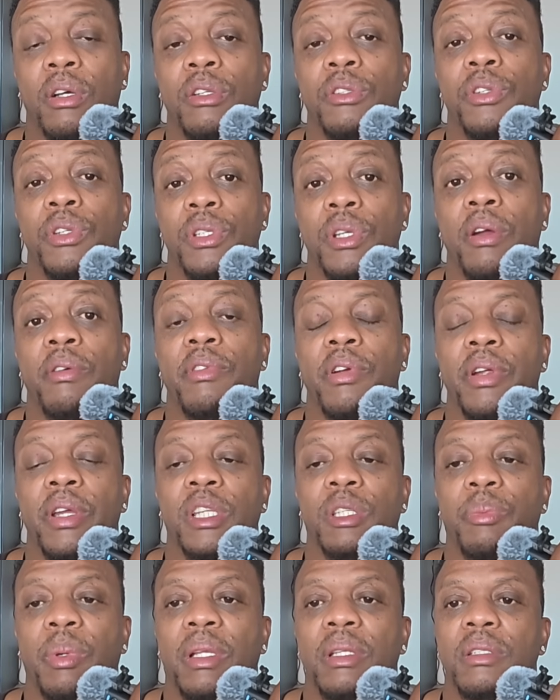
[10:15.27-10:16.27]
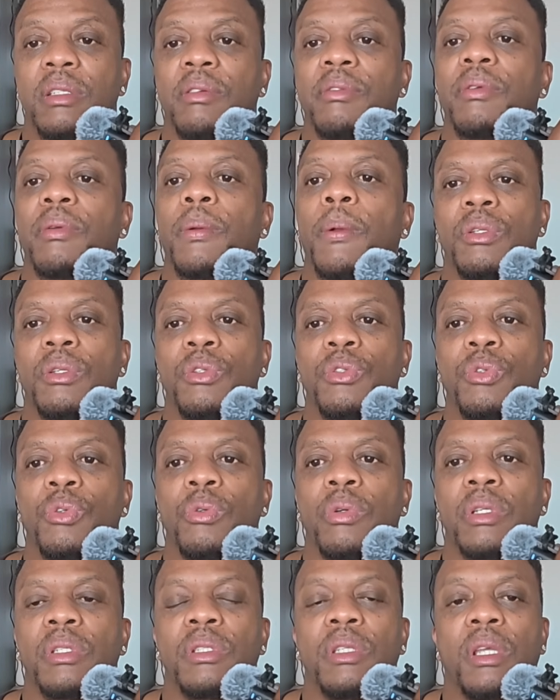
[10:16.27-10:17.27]
countries are very expensive.
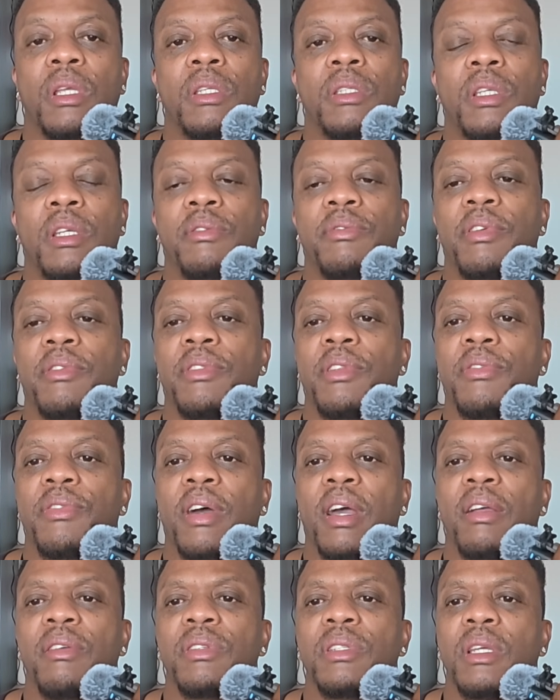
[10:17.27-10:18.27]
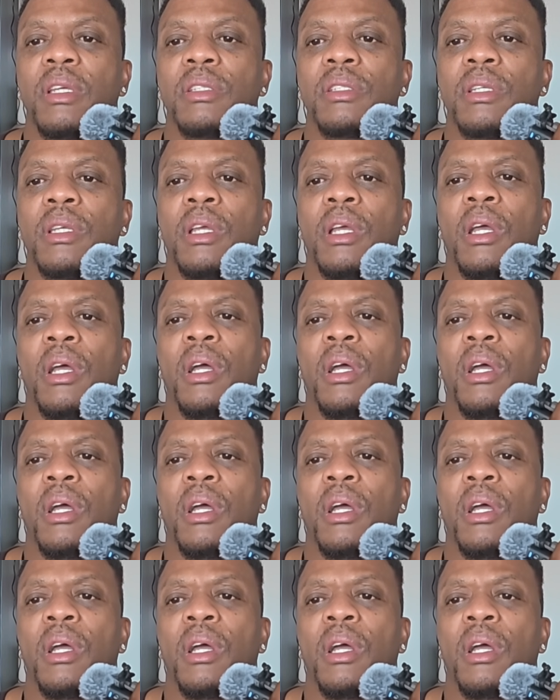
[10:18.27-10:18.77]
Surah 16:55 says,